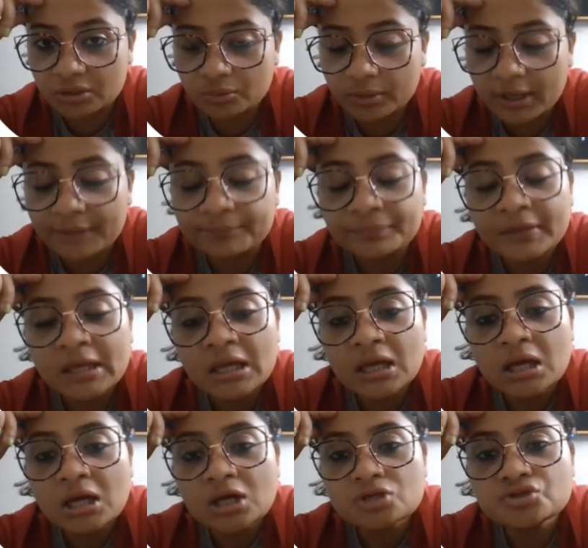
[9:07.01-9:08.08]
Okay,
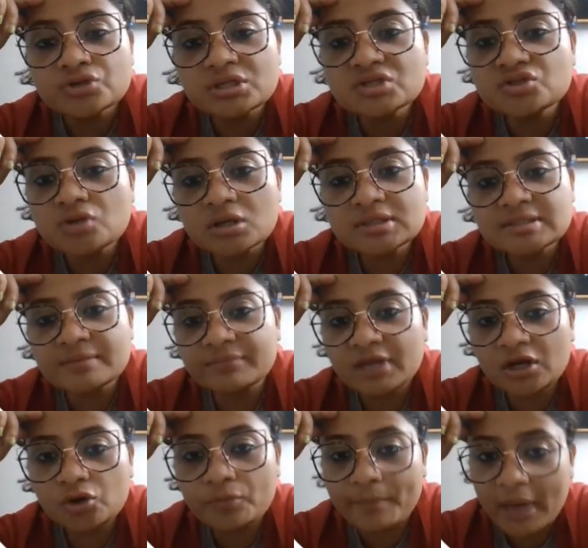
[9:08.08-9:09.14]
so it is not
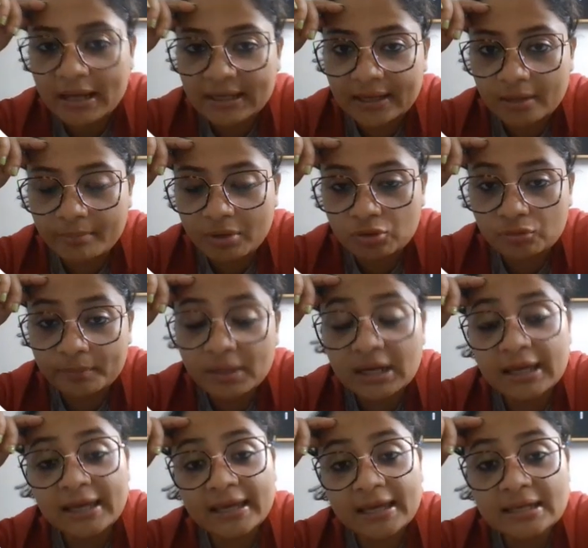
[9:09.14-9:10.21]
something to panic about, but
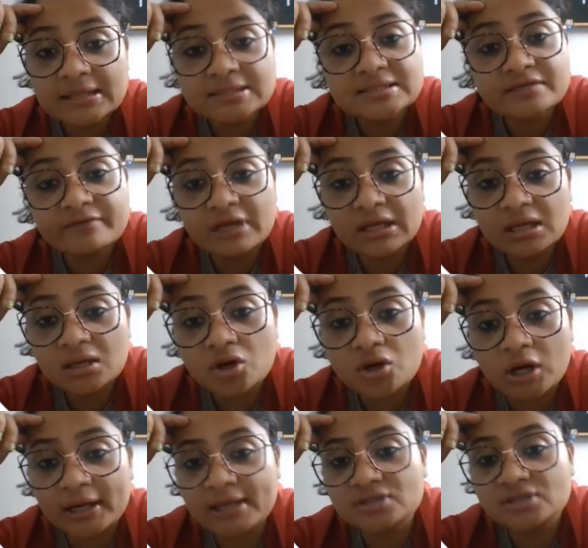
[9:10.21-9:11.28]
again it's a very
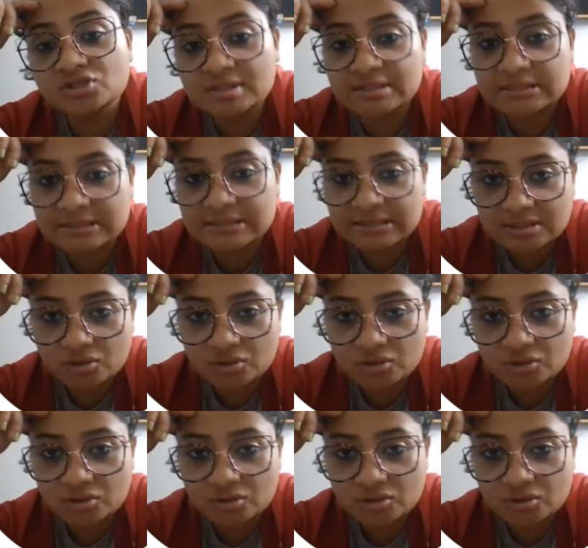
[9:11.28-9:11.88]
contagious disease.